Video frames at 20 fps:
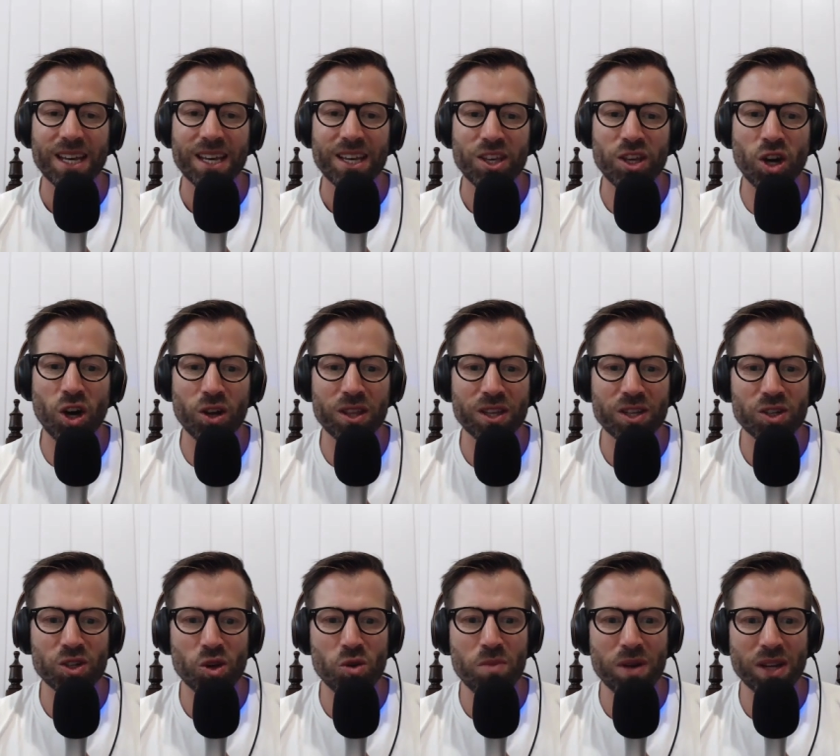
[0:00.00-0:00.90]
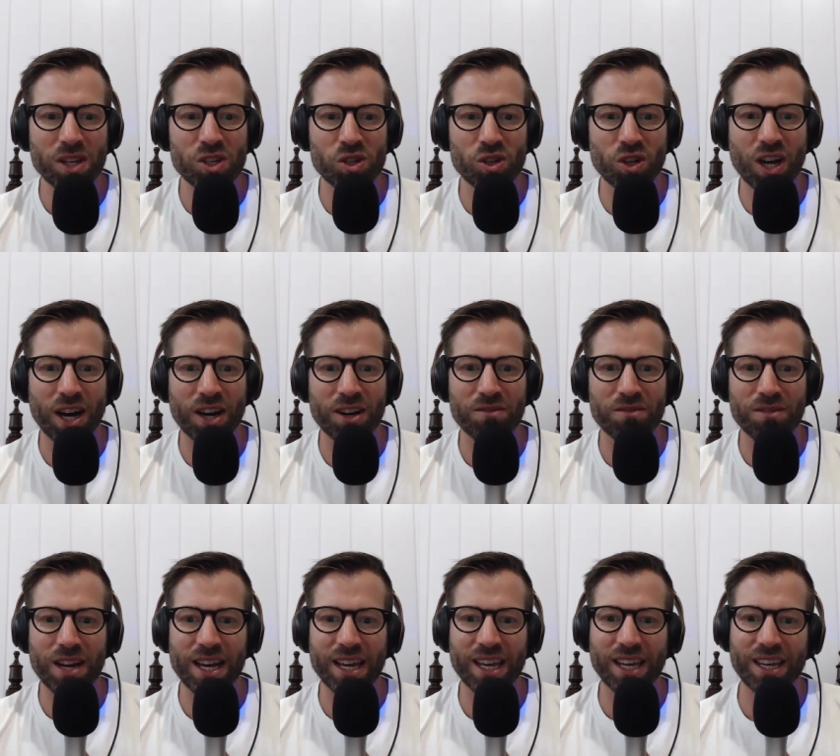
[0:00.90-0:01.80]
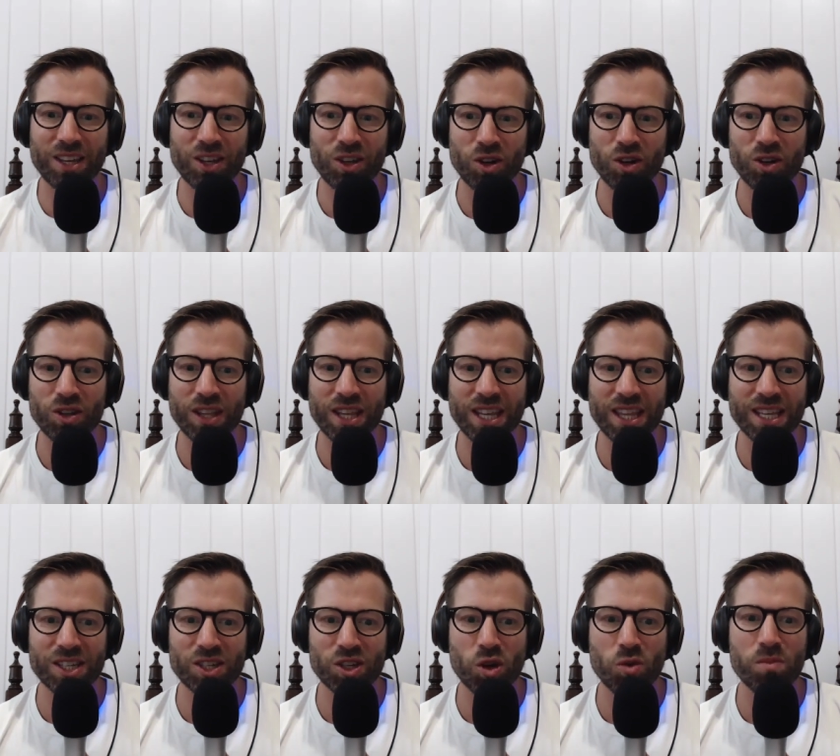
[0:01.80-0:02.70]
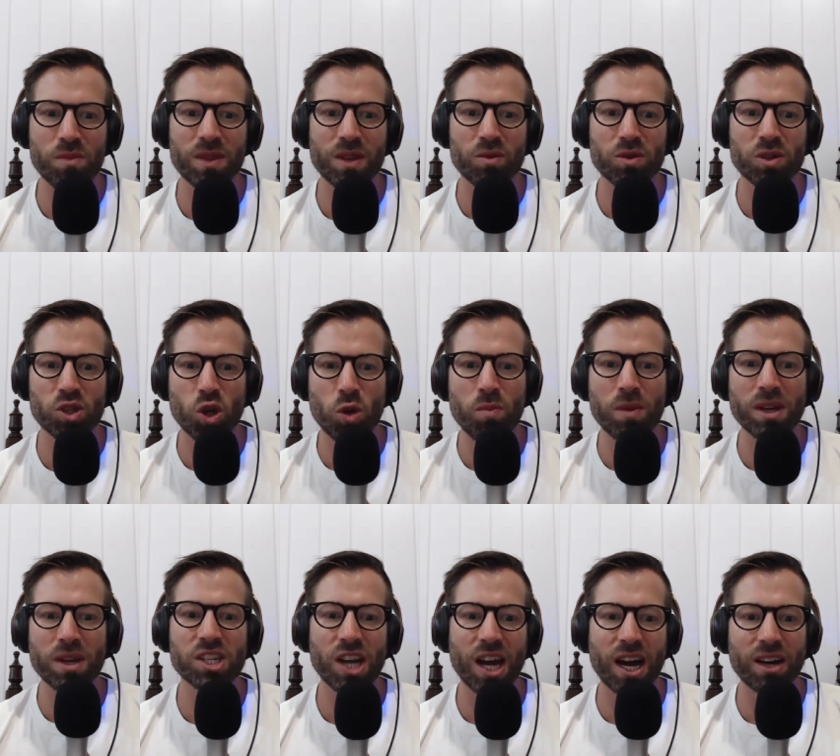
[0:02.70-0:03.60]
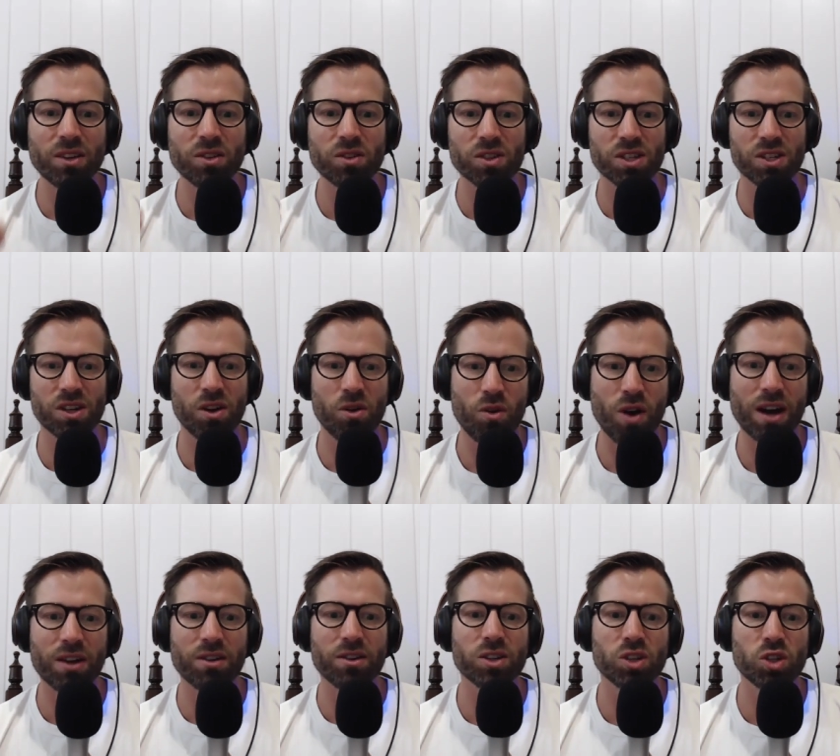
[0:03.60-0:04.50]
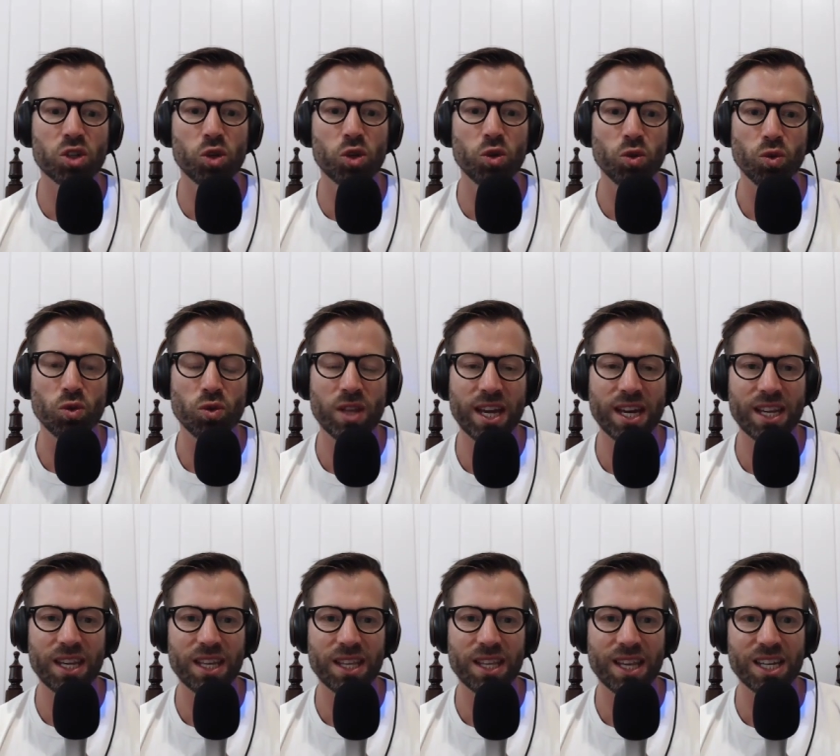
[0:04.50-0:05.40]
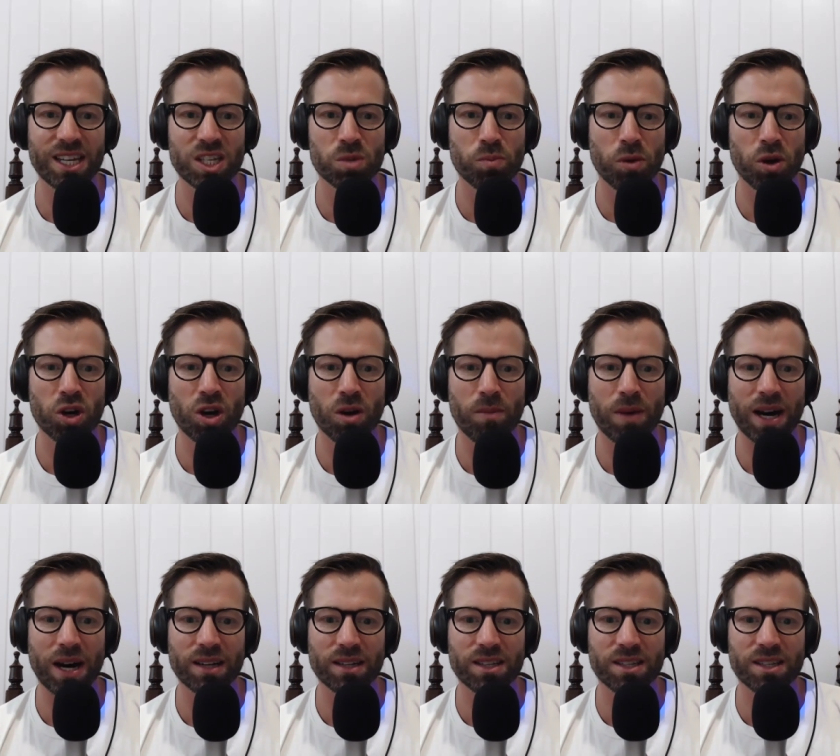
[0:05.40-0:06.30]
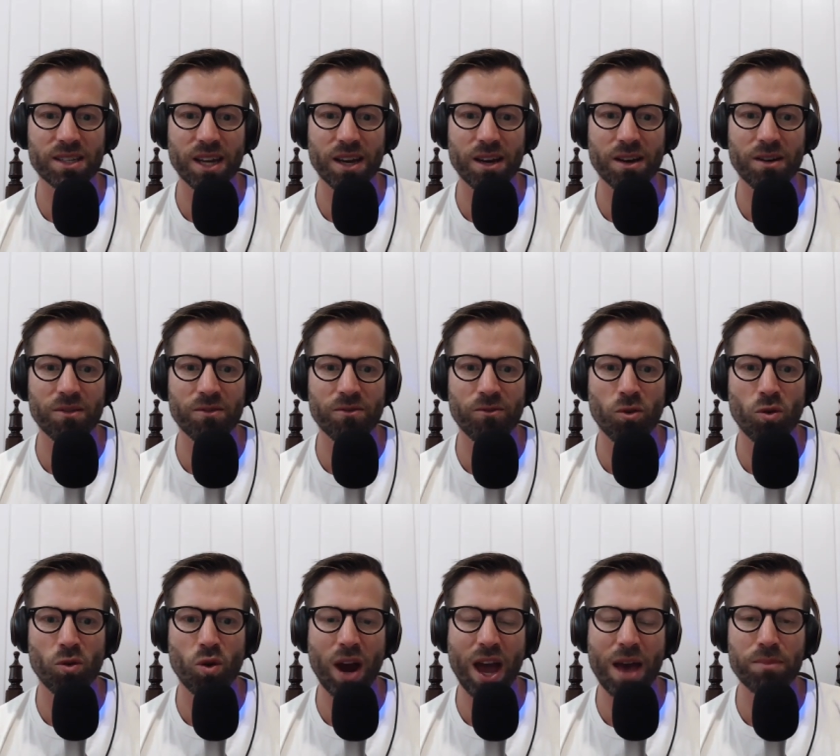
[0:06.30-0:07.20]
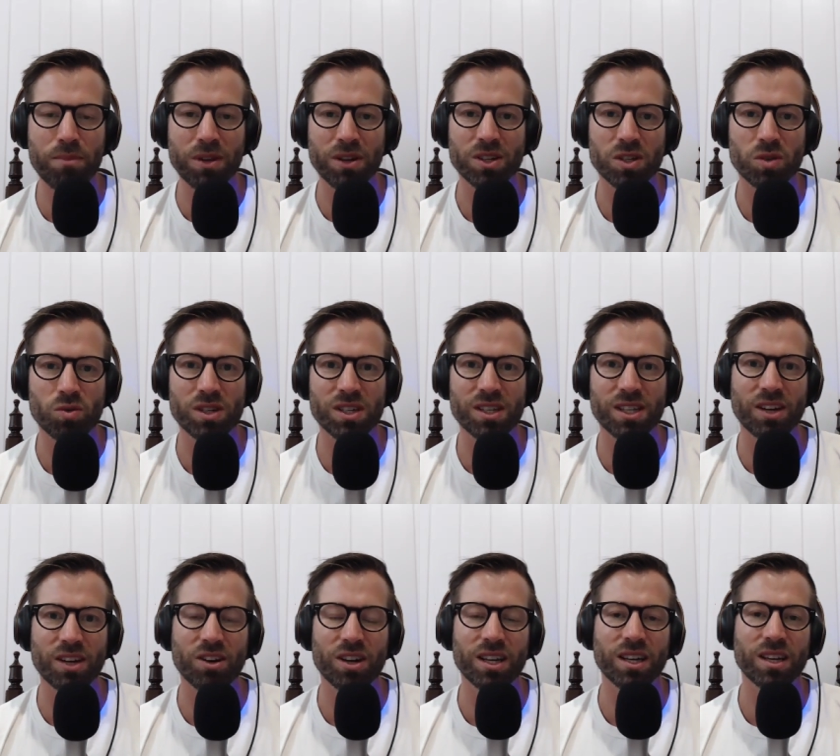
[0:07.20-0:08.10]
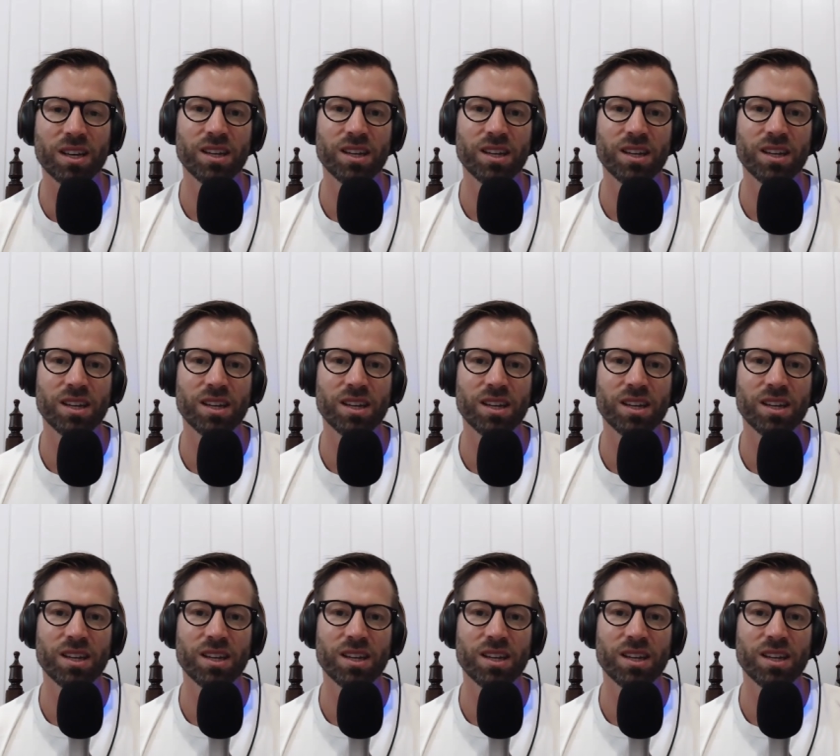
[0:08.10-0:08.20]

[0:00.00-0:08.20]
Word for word: yeah, there's so much to kind of like, you know, there's so there was so much else around it too that he that he spoke about uh, for happiness, wasn't it, Craig?